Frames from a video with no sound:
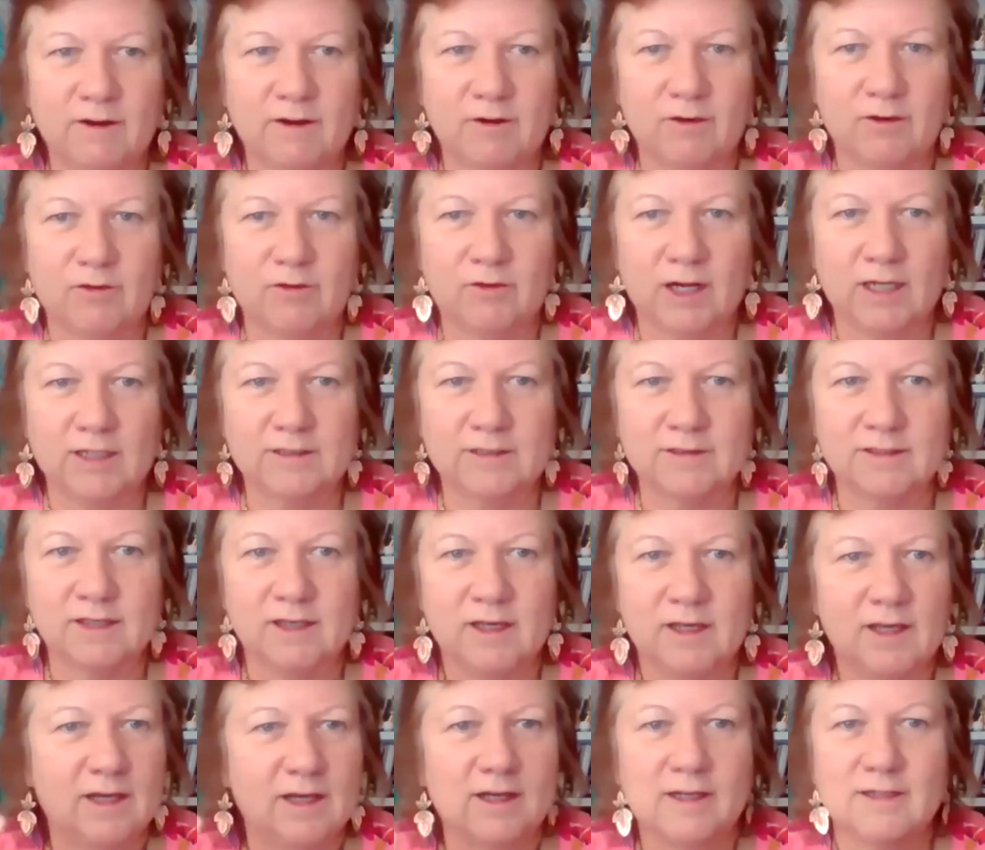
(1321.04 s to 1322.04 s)
their address,
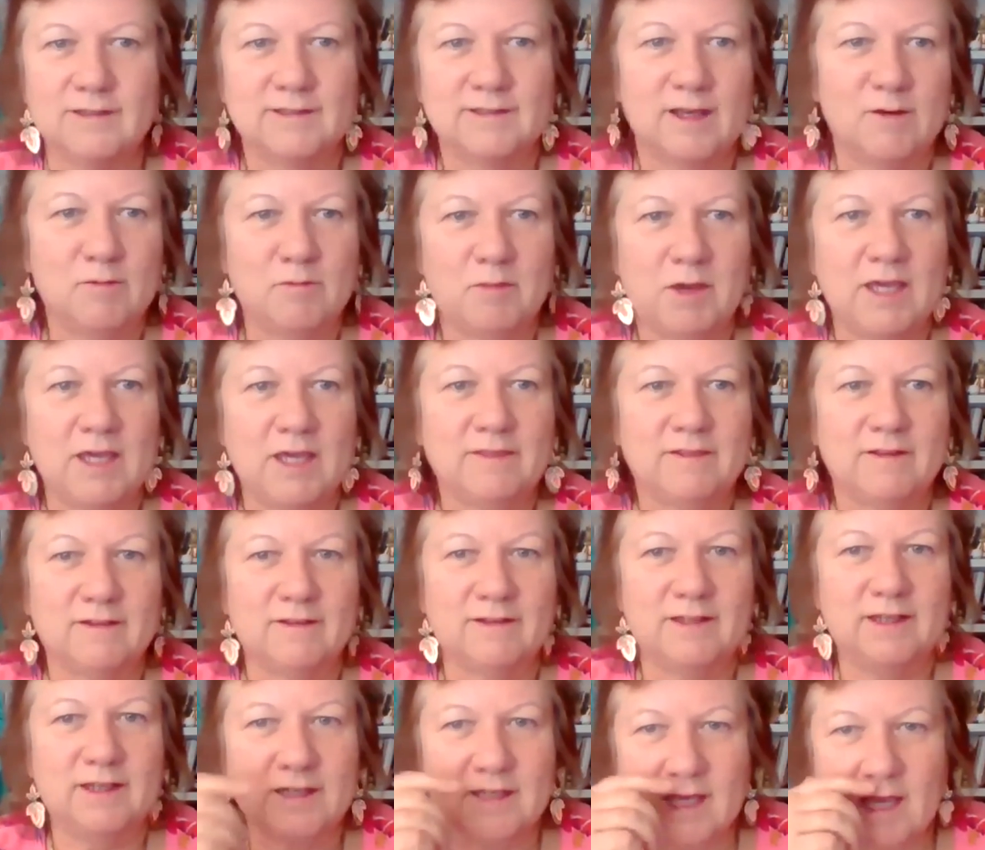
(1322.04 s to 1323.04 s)
because I'll make the
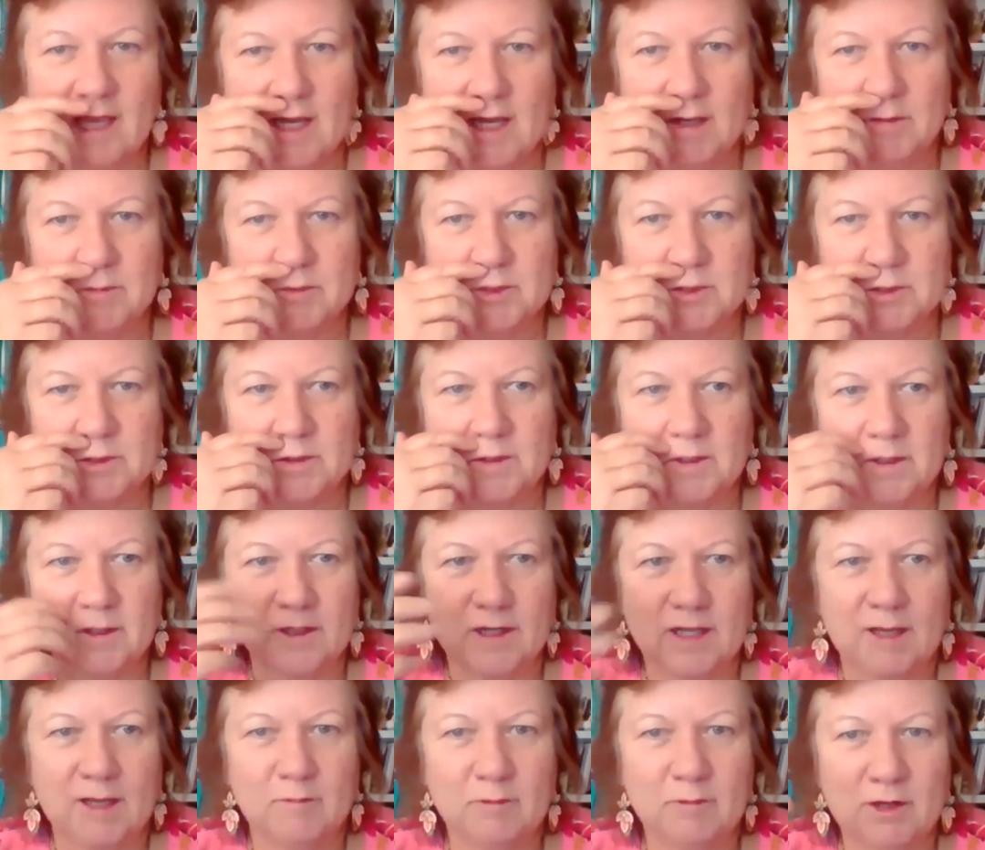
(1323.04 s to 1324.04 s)
lead capture their
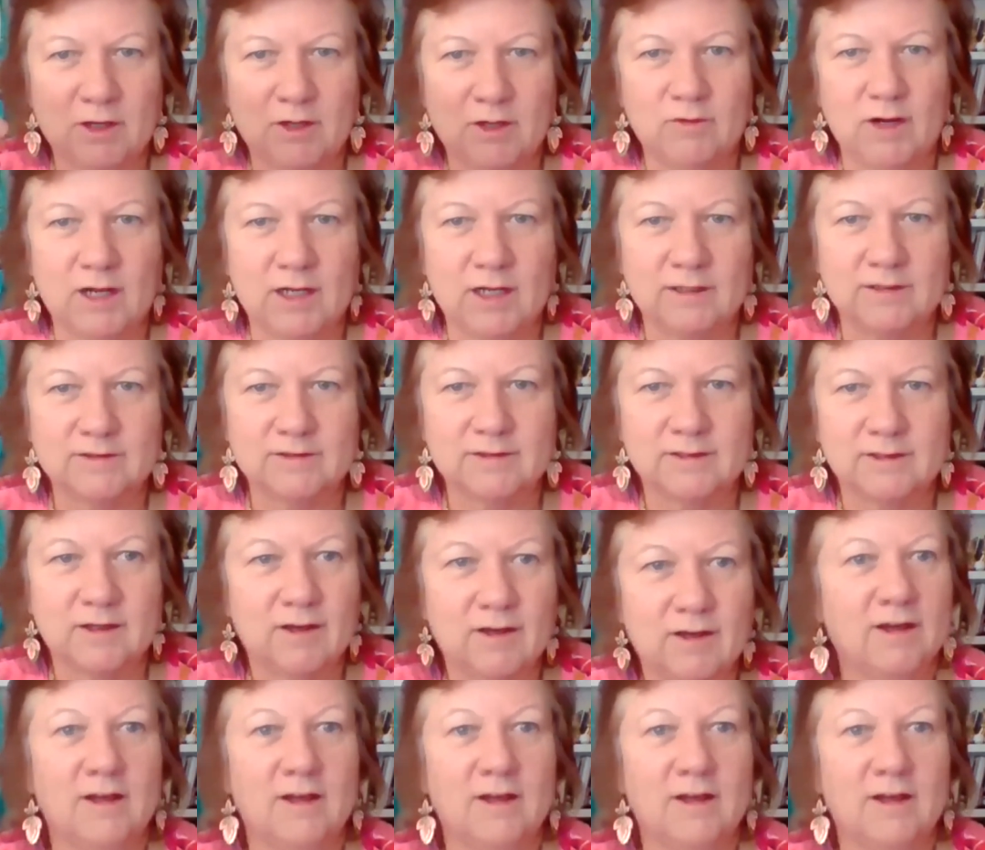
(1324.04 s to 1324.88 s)
name and address.